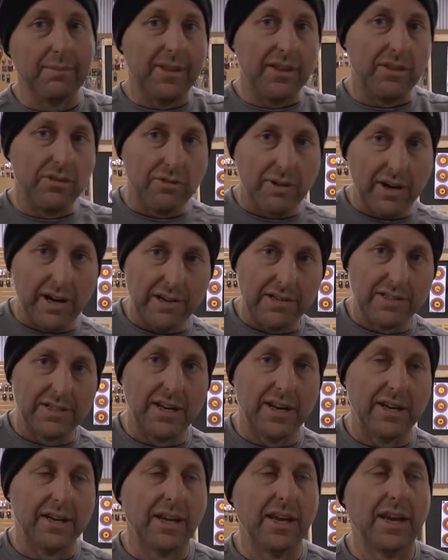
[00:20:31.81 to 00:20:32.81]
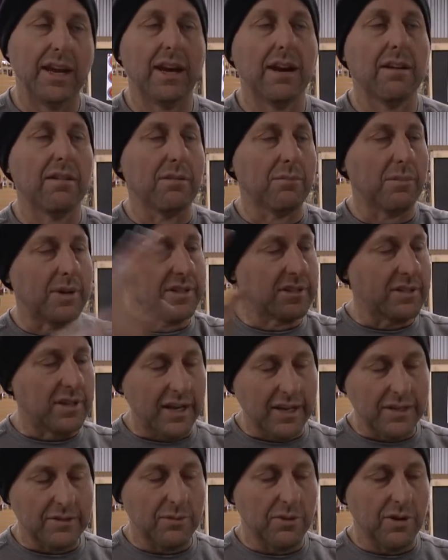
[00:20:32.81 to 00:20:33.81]
and then three arrows down here, and my
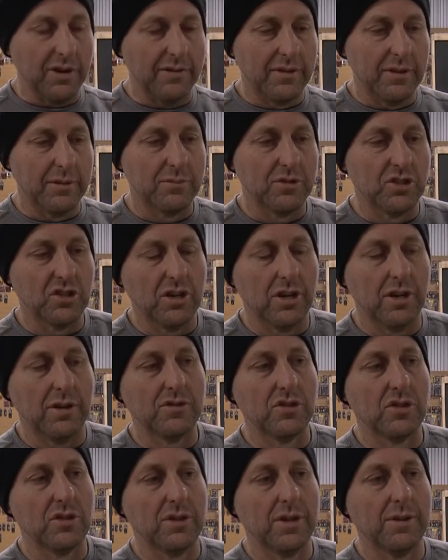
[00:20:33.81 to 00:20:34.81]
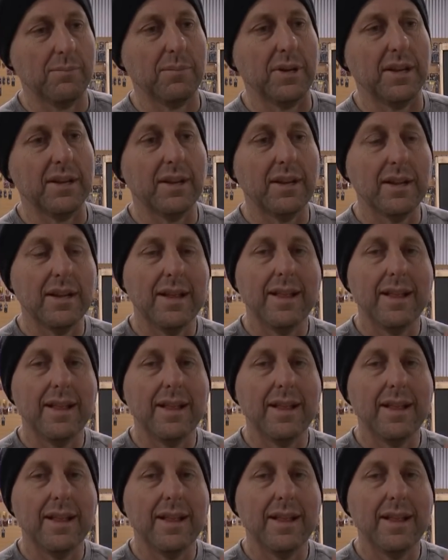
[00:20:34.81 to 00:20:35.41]
sights were over the joint. But